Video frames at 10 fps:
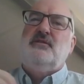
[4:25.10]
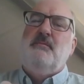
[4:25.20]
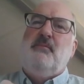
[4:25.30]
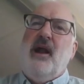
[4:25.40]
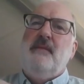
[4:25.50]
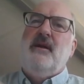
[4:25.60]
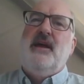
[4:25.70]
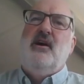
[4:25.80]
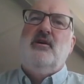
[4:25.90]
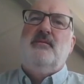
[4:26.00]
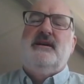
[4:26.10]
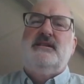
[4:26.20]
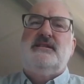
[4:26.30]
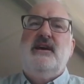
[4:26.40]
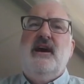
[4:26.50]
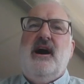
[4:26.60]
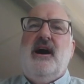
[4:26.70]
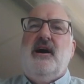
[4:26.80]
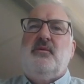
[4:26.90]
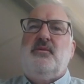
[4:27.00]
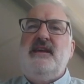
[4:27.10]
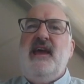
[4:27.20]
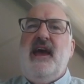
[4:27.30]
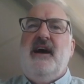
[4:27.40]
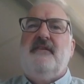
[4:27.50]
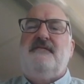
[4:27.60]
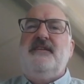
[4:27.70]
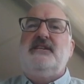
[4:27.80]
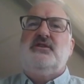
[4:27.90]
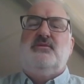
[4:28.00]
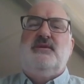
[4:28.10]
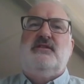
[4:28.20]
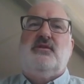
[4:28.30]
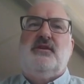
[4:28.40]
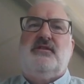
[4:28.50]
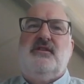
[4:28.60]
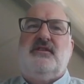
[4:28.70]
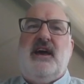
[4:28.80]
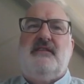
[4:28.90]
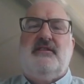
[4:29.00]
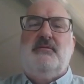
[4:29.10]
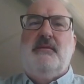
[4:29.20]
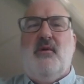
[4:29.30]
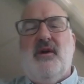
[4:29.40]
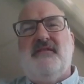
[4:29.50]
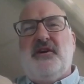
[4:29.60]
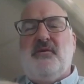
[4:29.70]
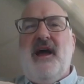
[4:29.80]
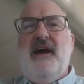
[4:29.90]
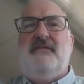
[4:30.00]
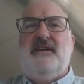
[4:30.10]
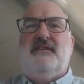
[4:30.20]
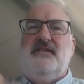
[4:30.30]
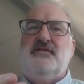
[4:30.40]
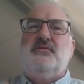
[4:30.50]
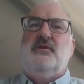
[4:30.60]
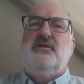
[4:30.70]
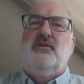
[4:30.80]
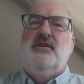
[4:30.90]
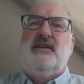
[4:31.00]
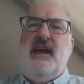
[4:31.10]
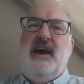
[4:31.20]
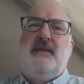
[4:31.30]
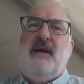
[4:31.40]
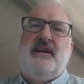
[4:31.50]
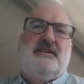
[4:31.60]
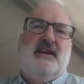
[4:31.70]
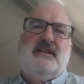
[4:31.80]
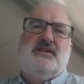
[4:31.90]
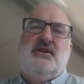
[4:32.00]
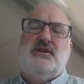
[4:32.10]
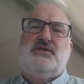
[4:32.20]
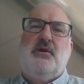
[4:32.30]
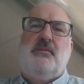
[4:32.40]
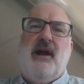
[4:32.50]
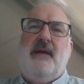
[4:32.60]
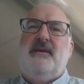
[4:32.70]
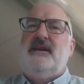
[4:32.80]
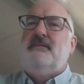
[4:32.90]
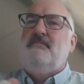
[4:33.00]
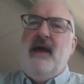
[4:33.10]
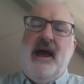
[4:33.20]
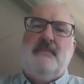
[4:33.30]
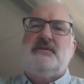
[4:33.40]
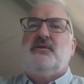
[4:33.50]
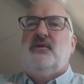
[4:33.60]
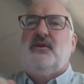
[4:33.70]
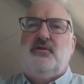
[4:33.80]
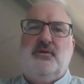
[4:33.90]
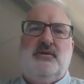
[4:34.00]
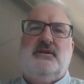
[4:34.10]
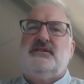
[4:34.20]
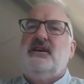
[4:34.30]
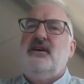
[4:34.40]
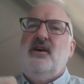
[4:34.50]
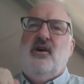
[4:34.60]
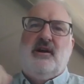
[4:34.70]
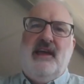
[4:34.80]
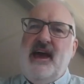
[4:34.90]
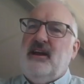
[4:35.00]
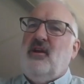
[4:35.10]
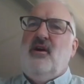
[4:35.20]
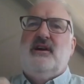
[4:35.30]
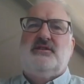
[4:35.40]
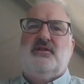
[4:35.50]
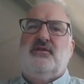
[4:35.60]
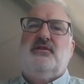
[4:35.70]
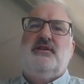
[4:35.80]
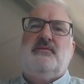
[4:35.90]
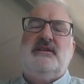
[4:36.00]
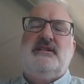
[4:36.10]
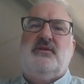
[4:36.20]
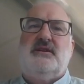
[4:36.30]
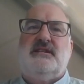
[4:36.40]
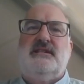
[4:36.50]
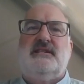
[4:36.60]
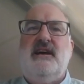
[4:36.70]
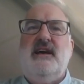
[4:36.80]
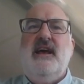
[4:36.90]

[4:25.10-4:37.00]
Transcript: those primary elements, we have featured resources, kind of a little bit more of a graphic visual look at about a dozen or so prominent maps or tools or catalogs or learning resources.